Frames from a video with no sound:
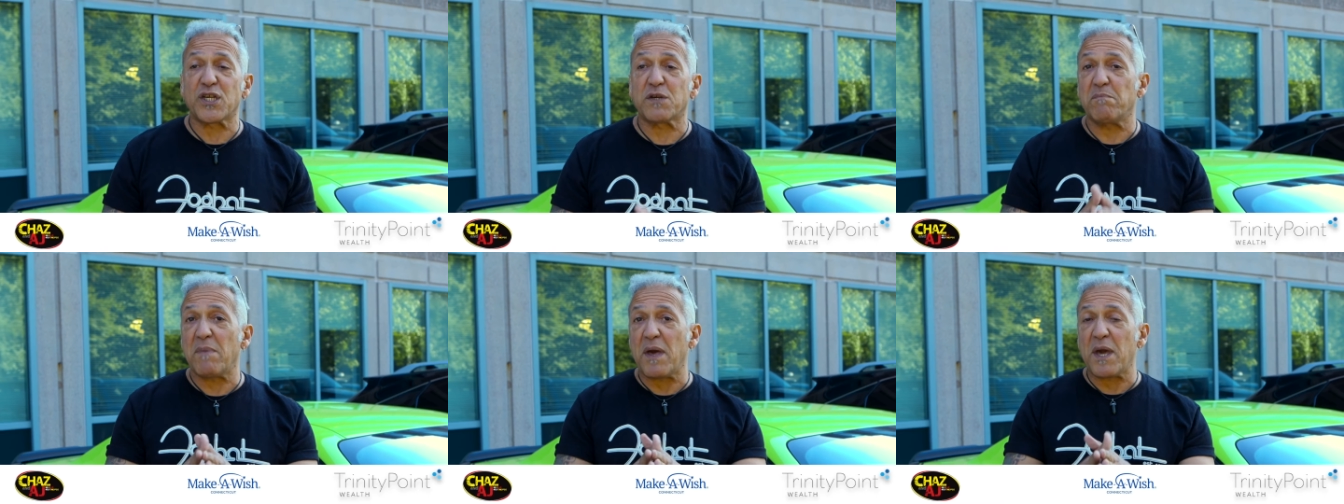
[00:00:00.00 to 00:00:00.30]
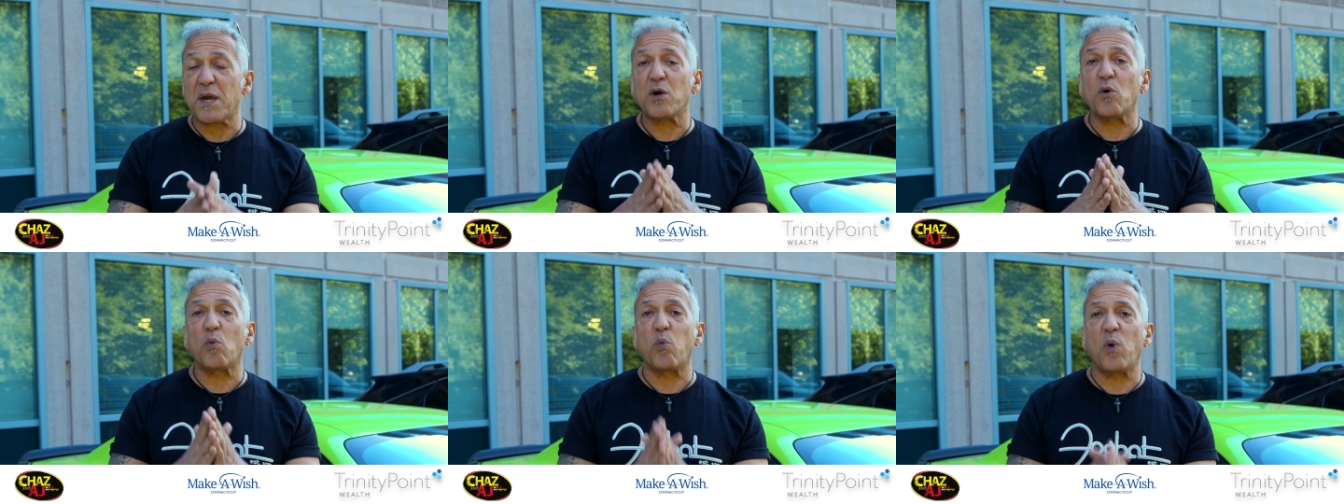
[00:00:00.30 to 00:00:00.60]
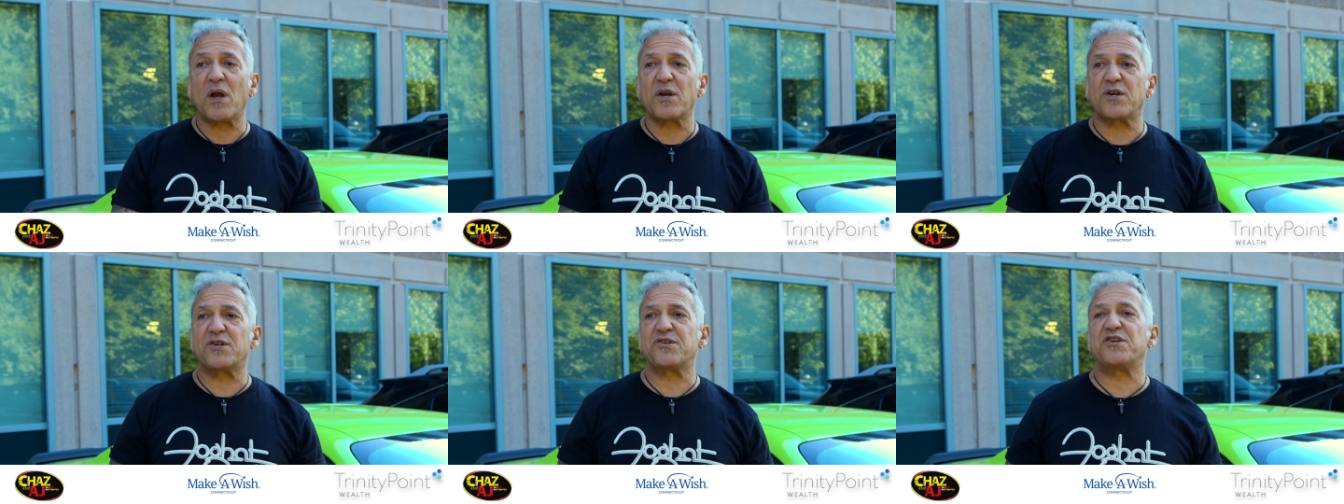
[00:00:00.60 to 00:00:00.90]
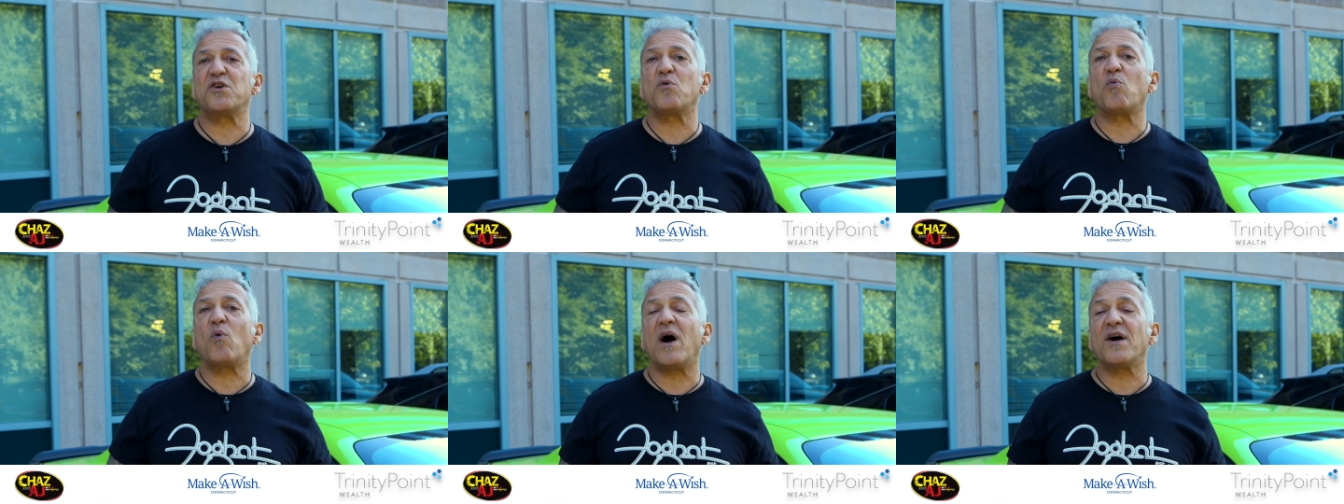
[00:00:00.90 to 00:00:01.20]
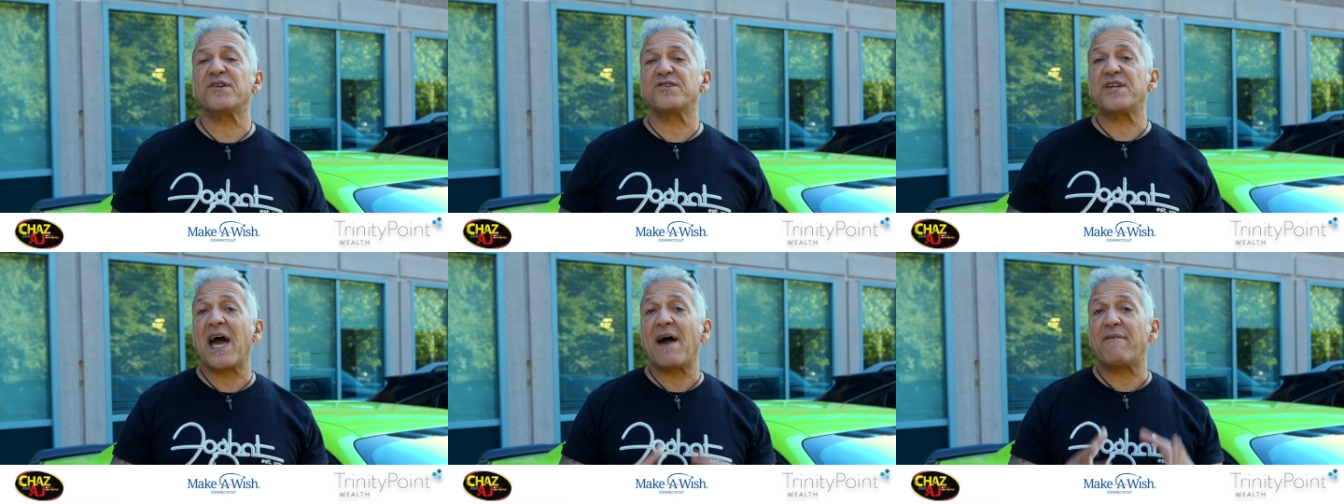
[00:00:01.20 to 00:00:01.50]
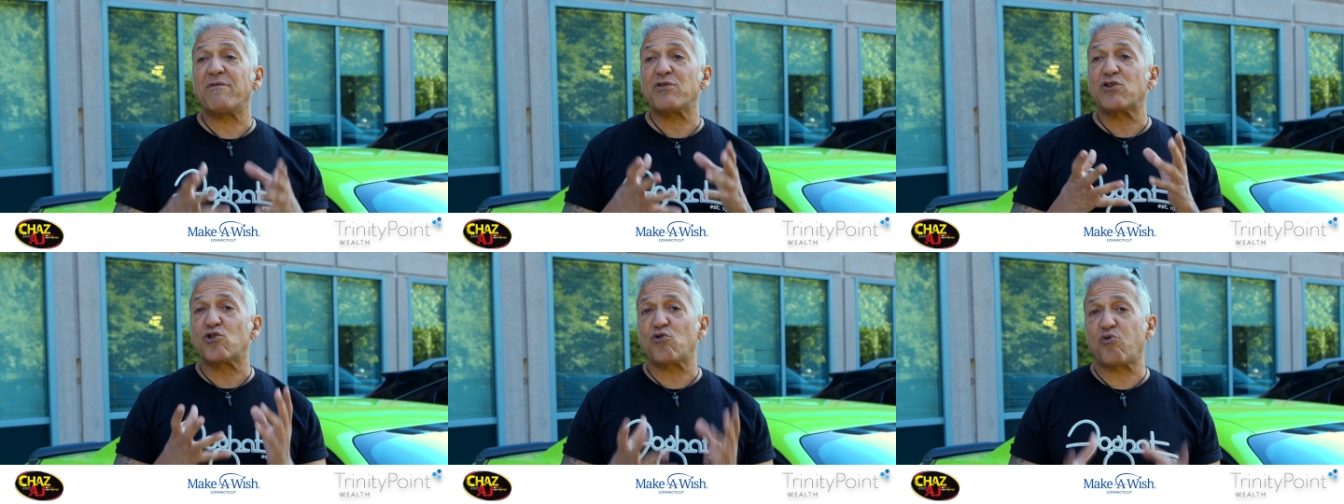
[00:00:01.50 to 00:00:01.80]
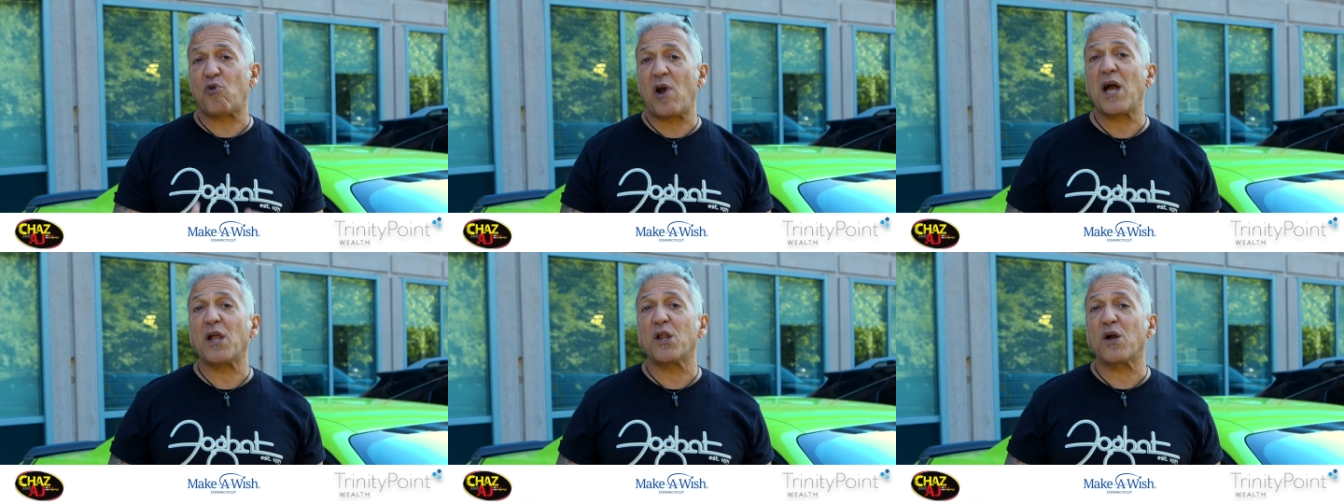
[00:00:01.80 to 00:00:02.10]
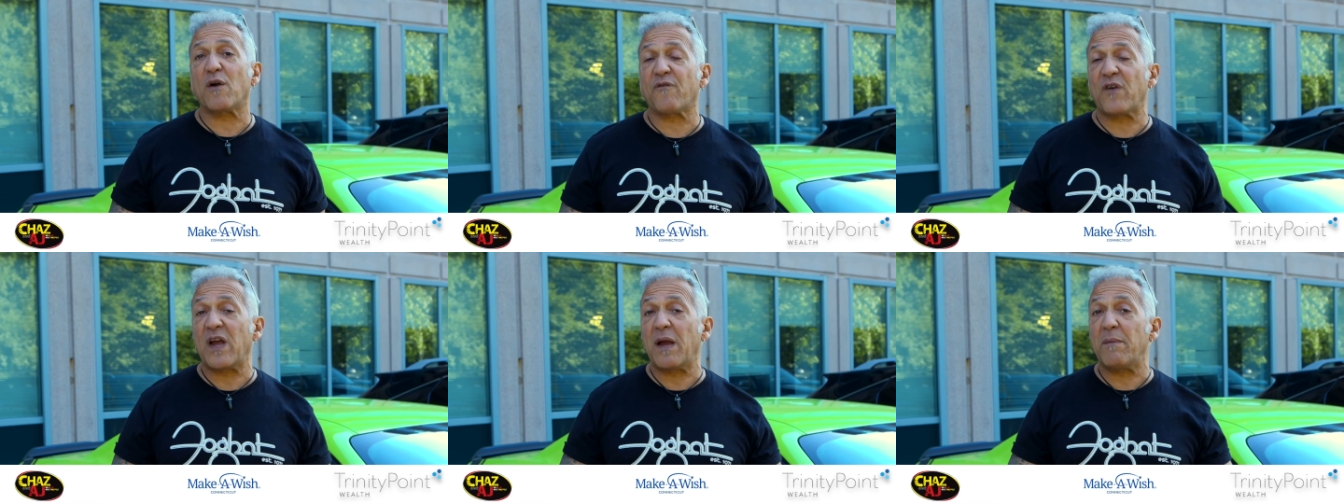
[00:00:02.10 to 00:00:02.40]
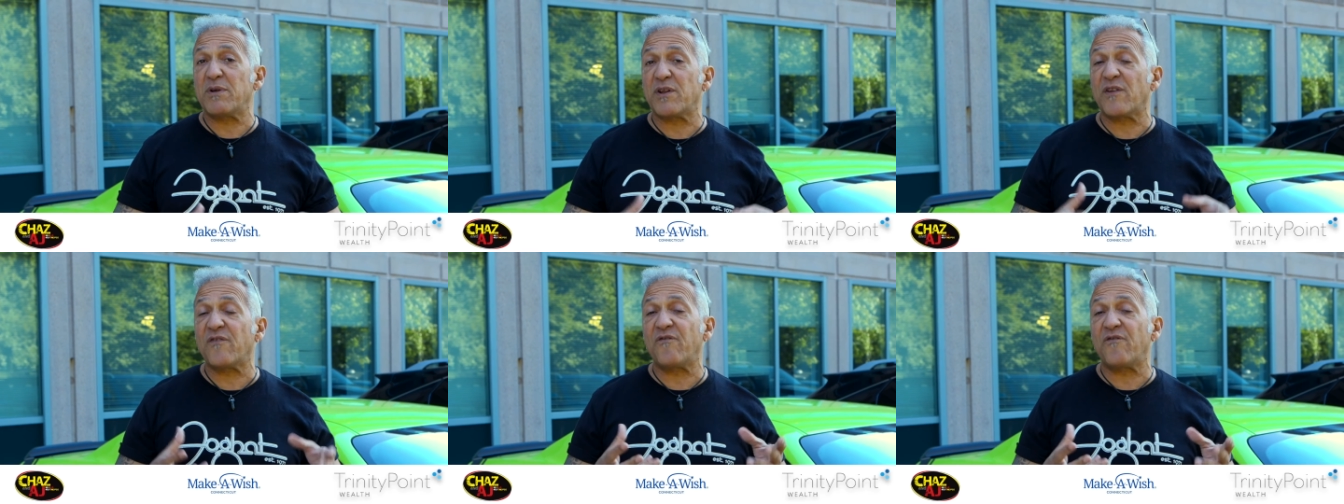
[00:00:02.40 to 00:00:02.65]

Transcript: His make-a-wish is he wants to have a trailer for him and his